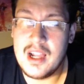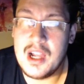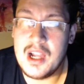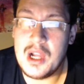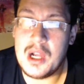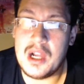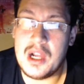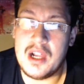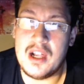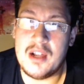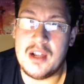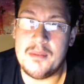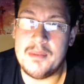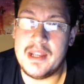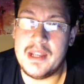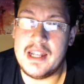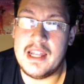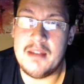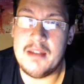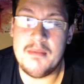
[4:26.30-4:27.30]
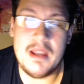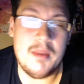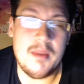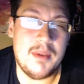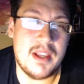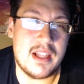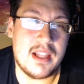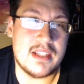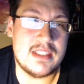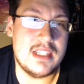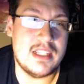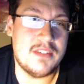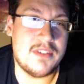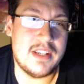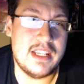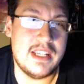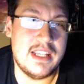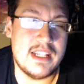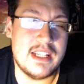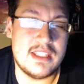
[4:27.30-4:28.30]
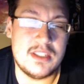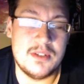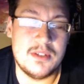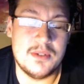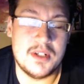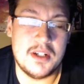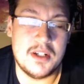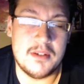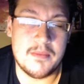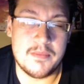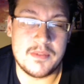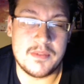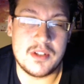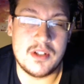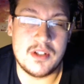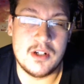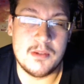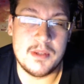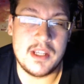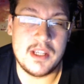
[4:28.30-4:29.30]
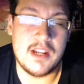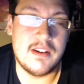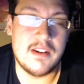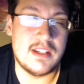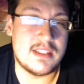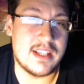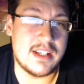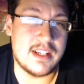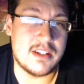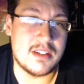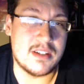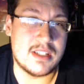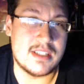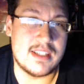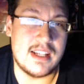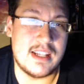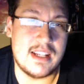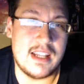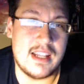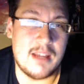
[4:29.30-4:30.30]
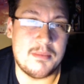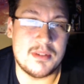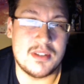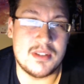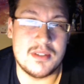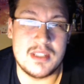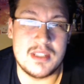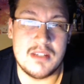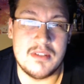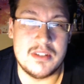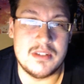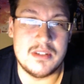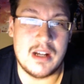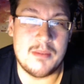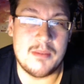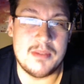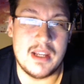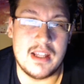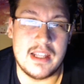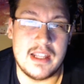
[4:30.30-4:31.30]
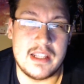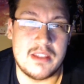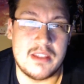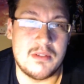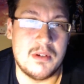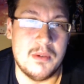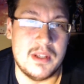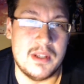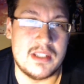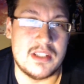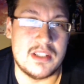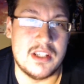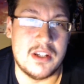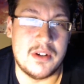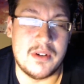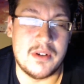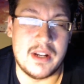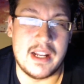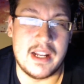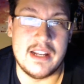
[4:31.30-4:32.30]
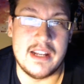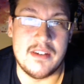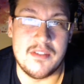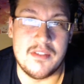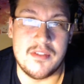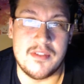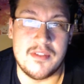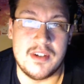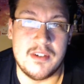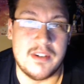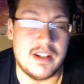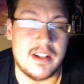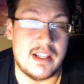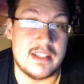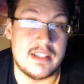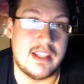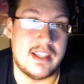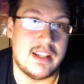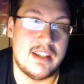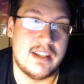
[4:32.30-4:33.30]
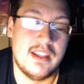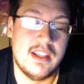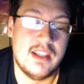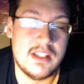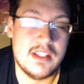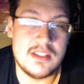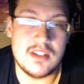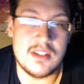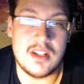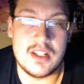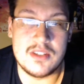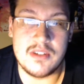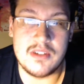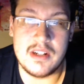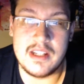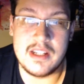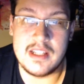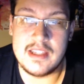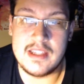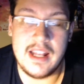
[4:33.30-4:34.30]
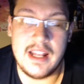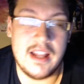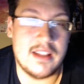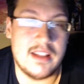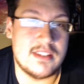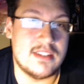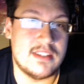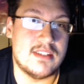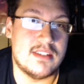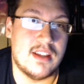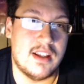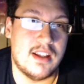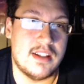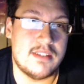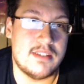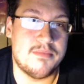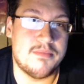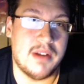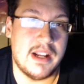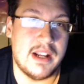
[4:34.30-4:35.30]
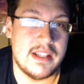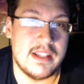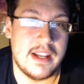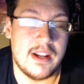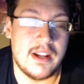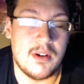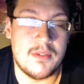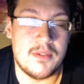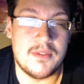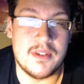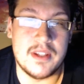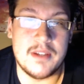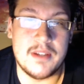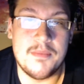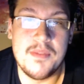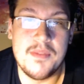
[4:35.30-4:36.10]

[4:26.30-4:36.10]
Um, and then maybe I'll see if I can get to um, Kirikiri Cycle because that episode 7 dropped out like three weeks ago and I didn't even realize that. So I'll try to get that out uh, probably today, hopefully.